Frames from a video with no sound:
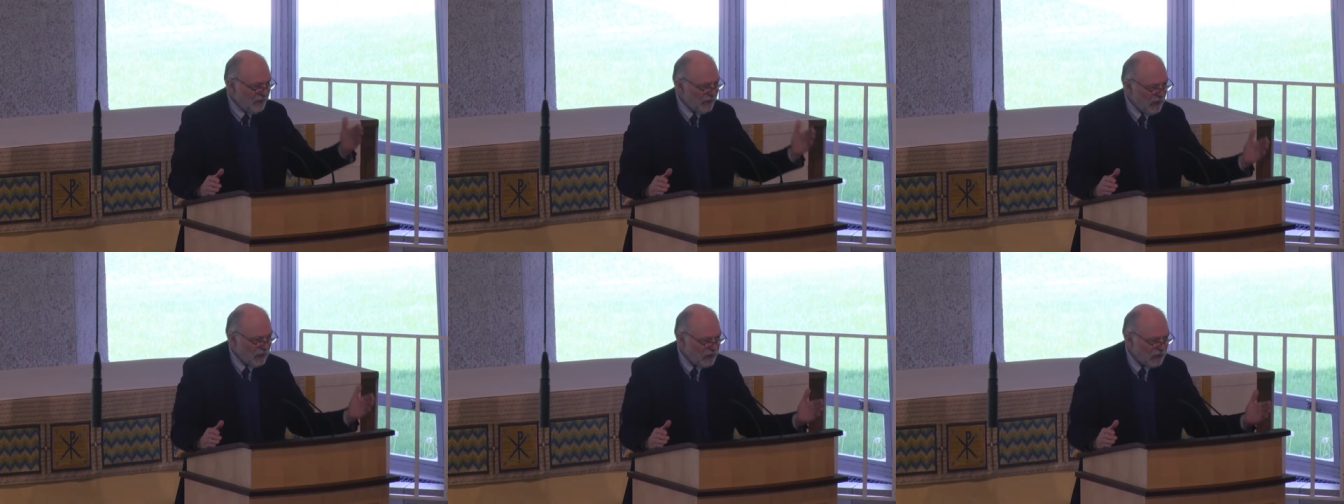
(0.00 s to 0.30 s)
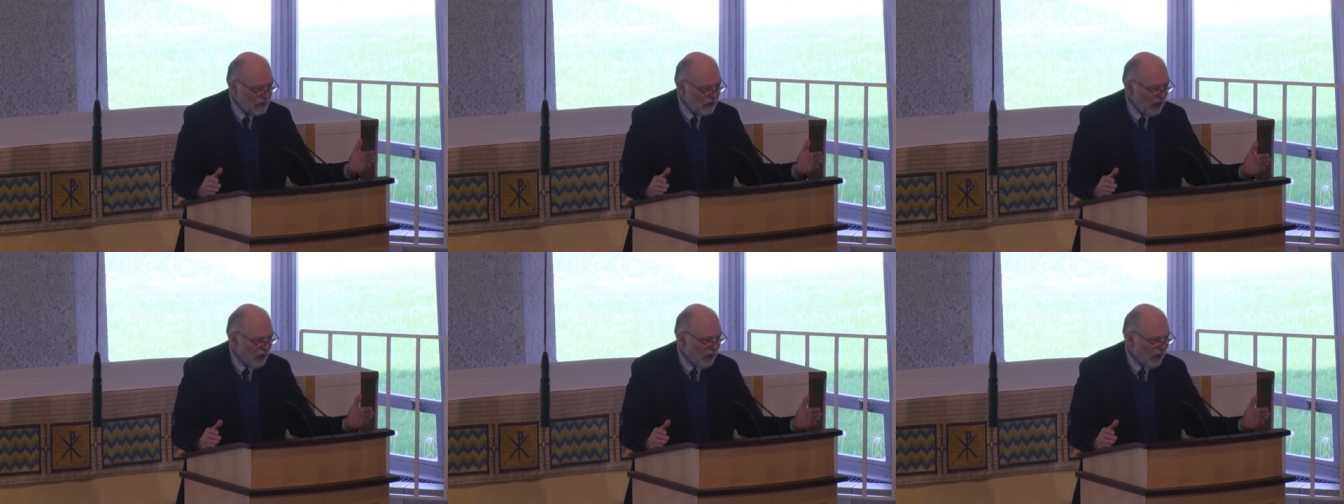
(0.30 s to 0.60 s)

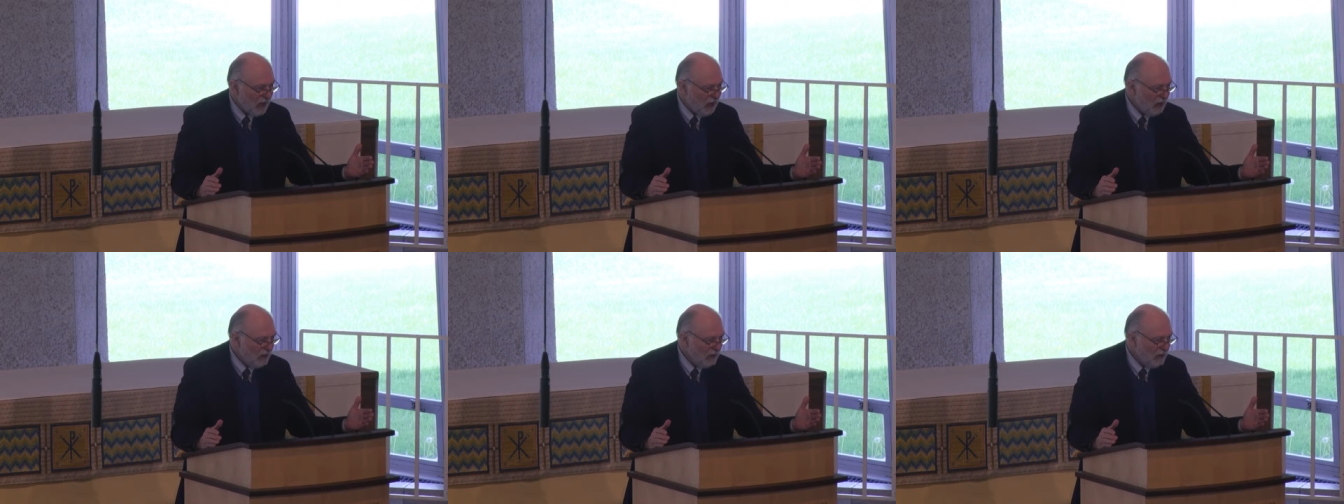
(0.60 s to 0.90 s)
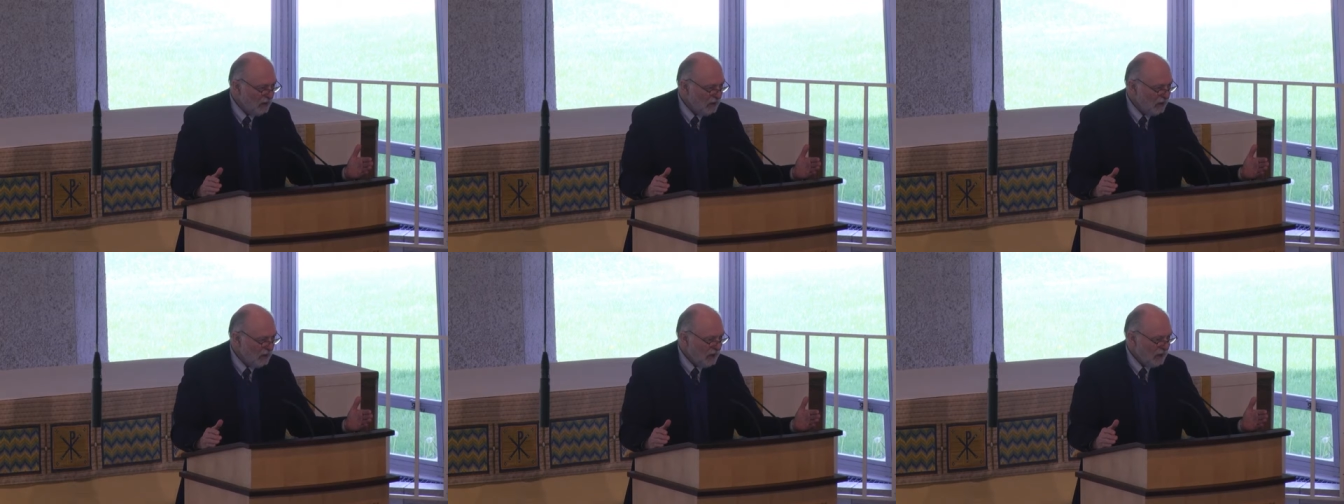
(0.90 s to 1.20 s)
first
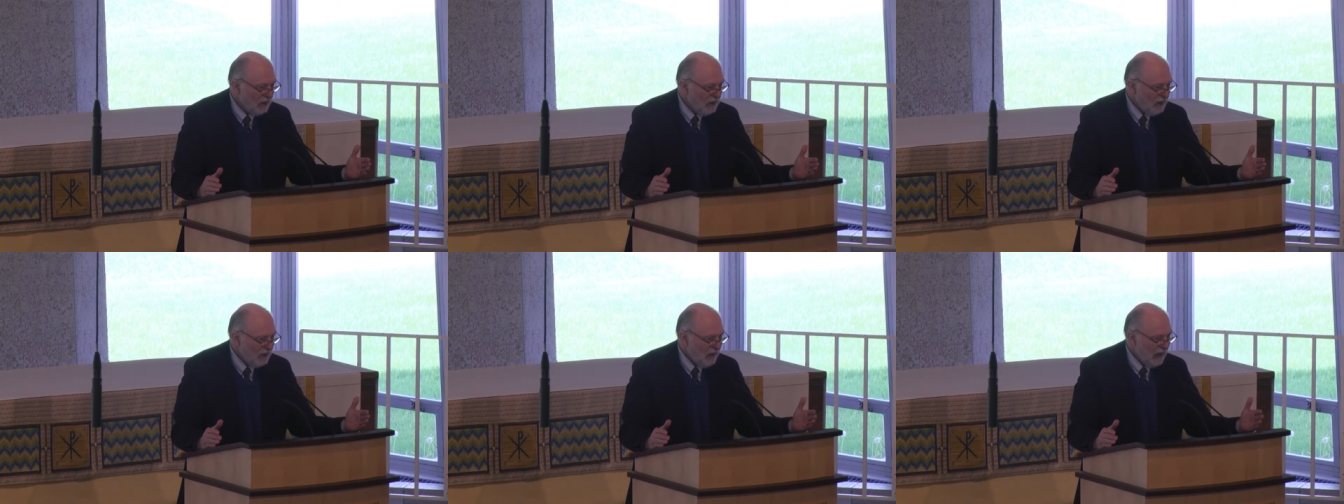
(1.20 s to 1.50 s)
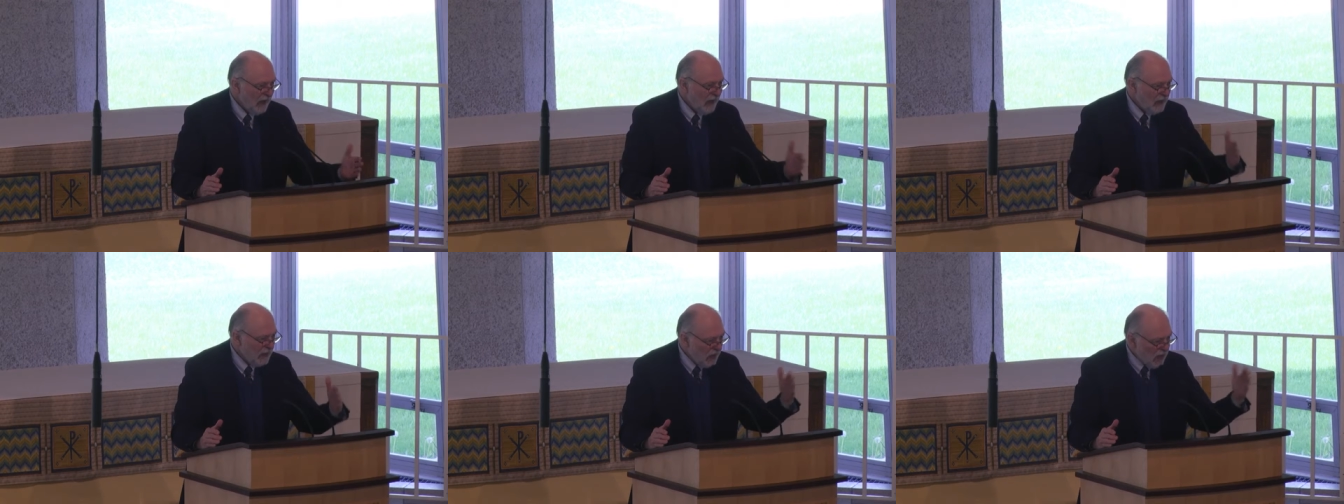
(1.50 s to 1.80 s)
article
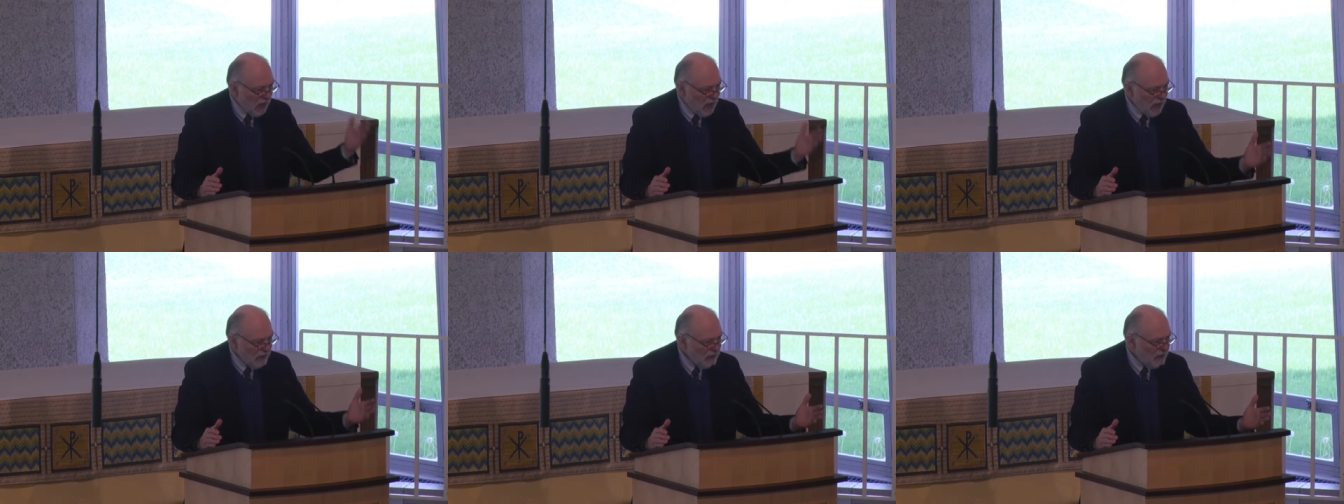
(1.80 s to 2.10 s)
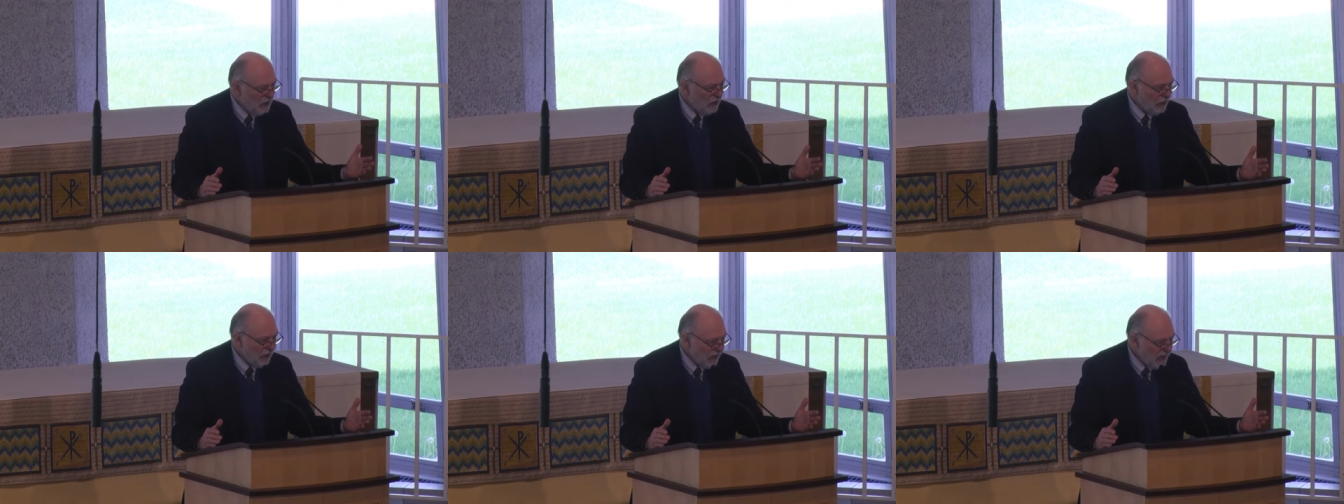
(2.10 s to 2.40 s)
and God
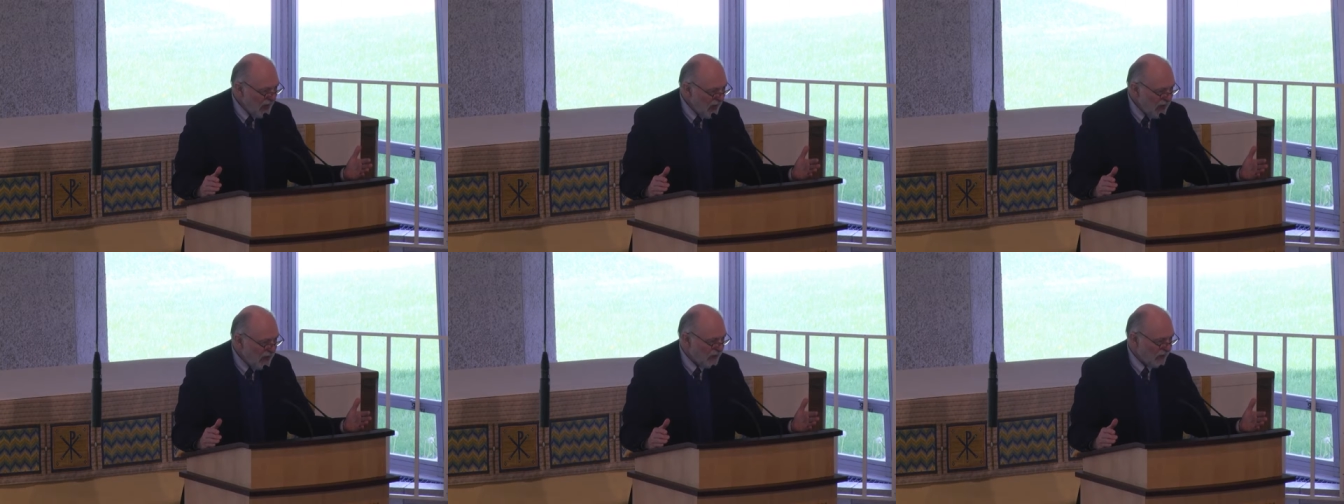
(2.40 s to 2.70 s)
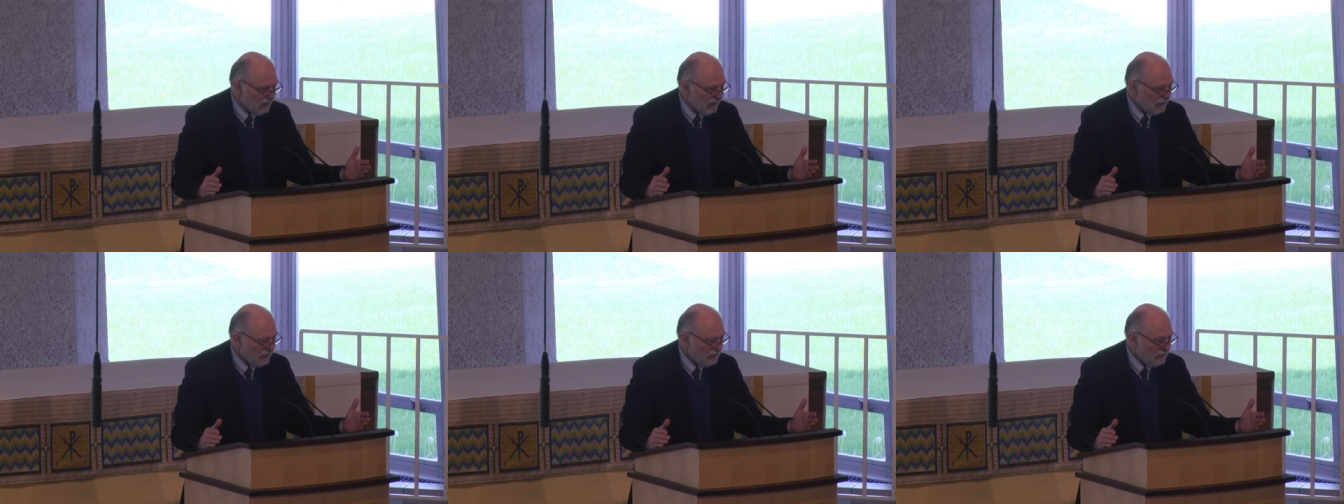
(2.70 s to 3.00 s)
the Creator.